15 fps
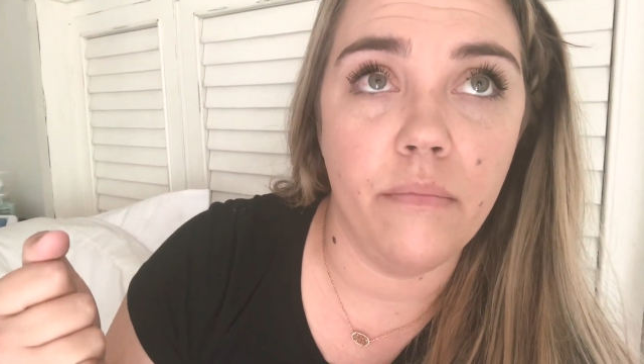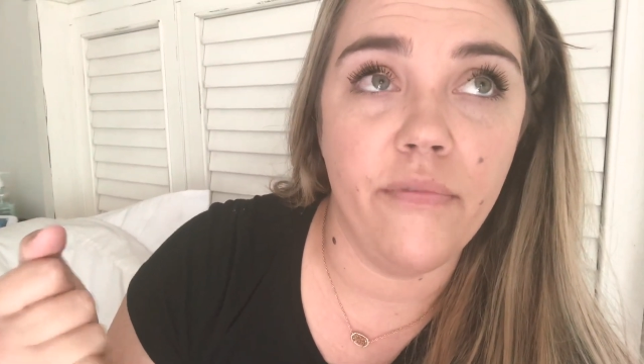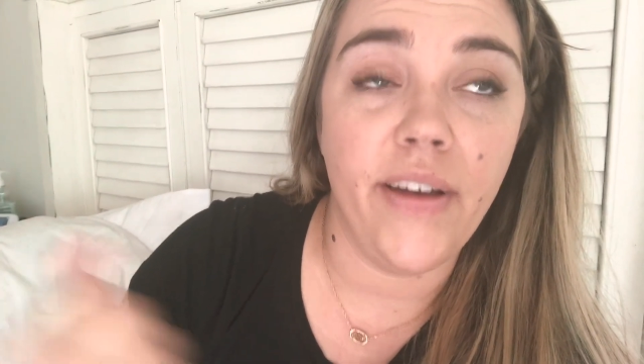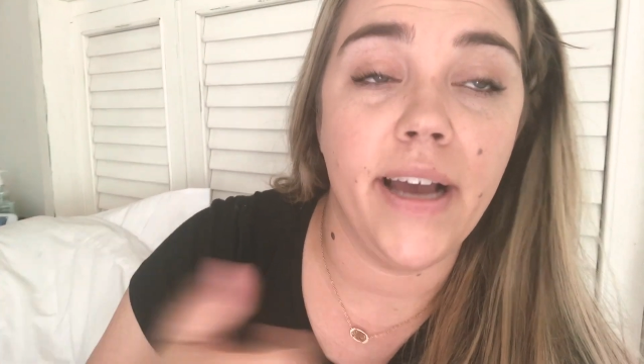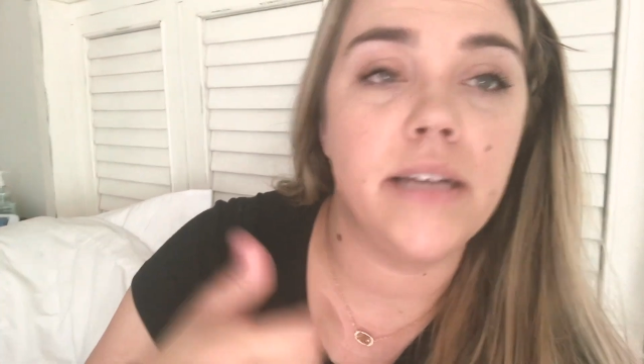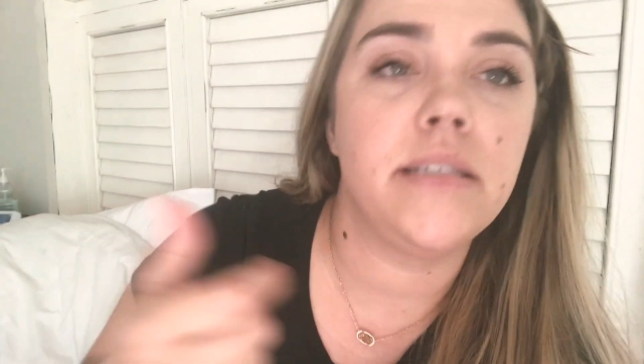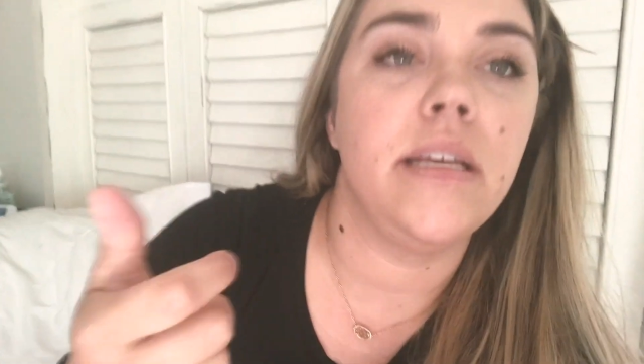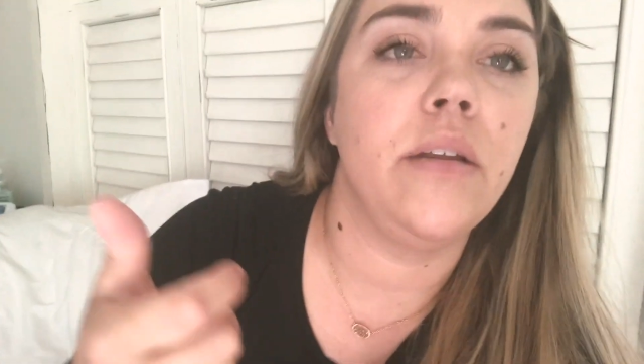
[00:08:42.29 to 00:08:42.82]

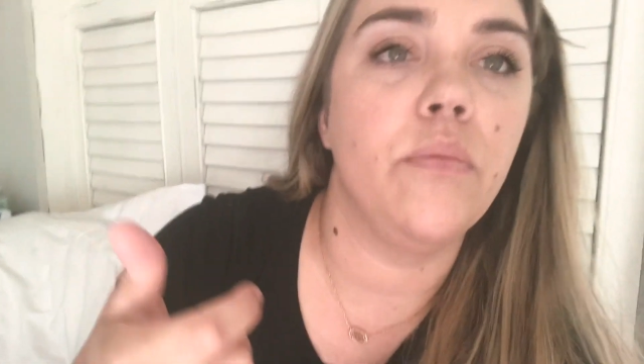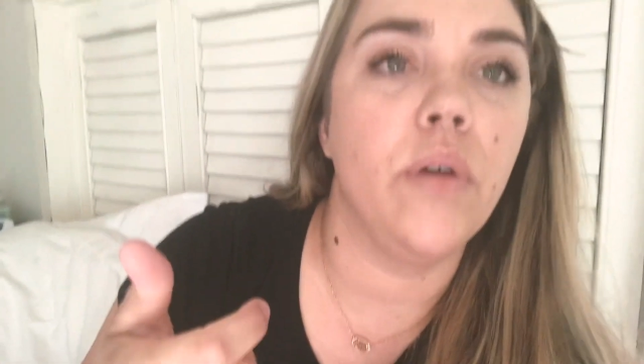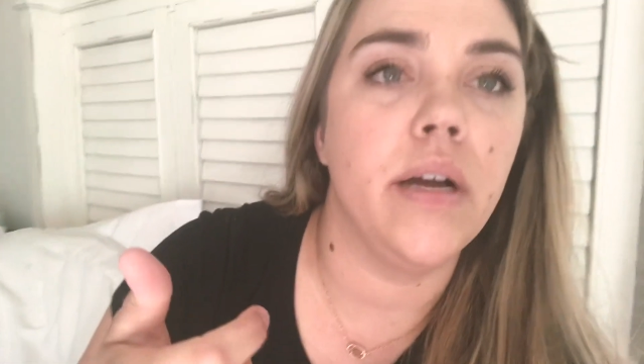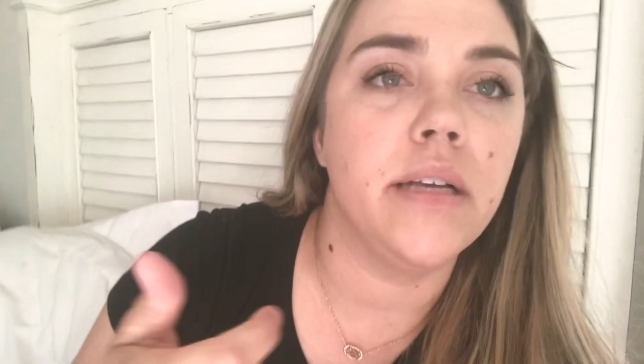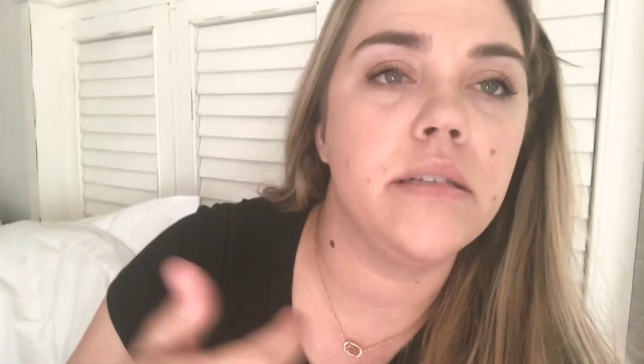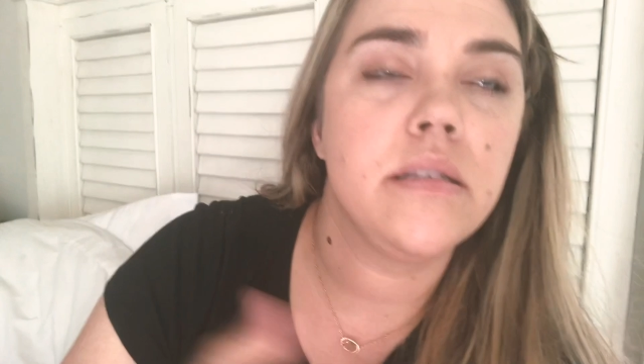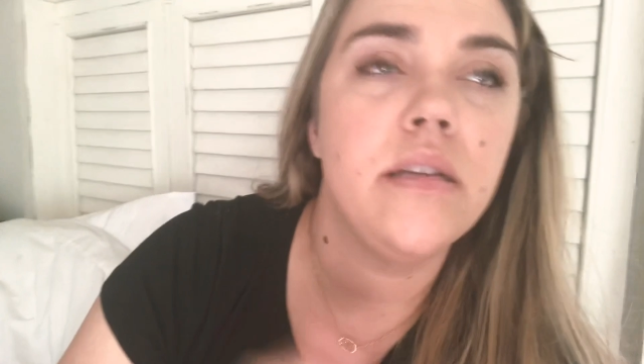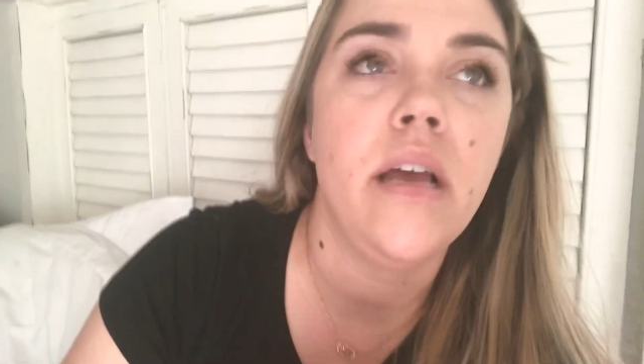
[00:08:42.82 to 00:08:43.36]

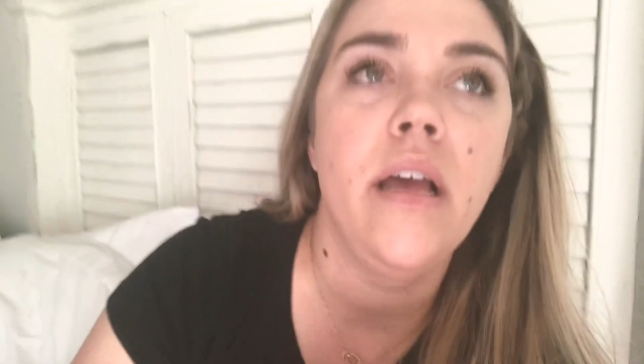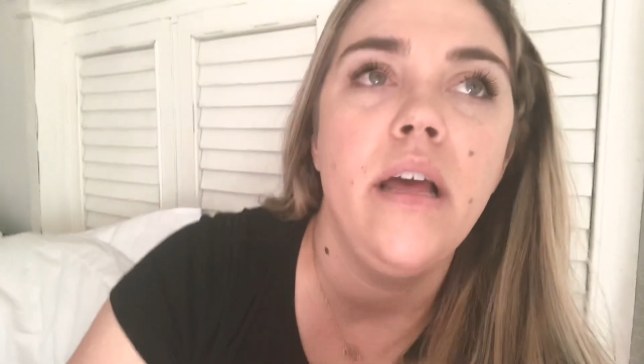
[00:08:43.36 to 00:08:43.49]
vaccine-wise.